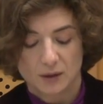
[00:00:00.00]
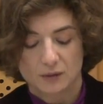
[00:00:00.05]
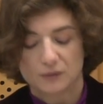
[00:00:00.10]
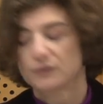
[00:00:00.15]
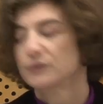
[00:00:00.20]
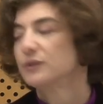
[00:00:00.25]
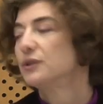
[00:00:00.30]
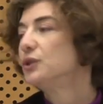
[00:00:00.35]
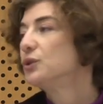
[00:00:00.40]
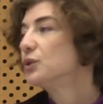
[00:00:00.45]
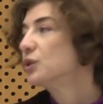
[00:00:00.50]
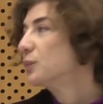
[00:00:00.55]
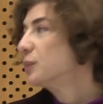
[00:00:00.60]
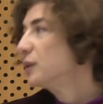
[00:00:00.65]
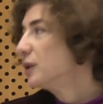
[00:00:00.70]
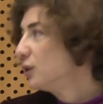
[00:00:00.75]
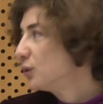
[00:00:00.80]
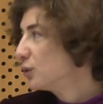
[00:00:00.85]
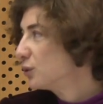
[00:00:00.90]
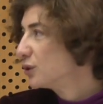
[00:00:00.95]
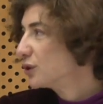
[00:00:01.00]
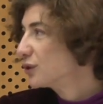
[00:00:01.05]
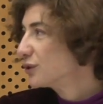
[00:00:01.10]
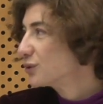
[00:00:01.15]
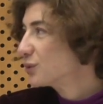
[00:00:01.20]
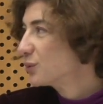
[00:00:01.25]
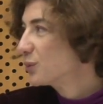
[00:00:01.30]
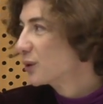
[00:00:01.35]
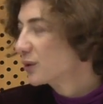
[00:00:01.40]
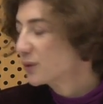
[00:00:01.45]
for the European Union
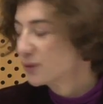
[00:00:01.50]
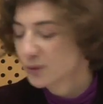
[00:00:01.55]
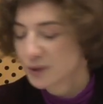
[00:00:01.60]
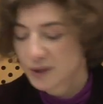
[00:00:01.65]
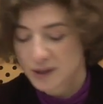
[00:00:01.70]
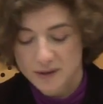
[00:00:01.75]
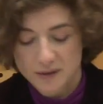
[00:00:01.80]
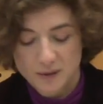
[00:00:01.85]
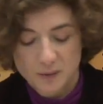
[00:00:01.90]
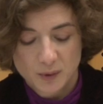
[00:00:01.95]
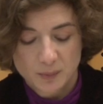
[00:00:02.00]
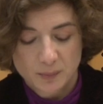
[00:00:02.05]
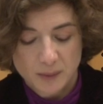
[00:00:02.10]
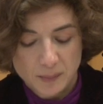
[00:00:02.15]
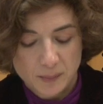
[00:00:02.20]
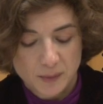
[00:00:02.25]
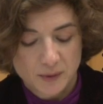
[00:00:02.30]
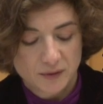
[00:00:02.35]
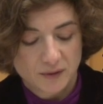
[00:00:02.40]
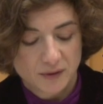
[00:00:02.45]
to work together with Member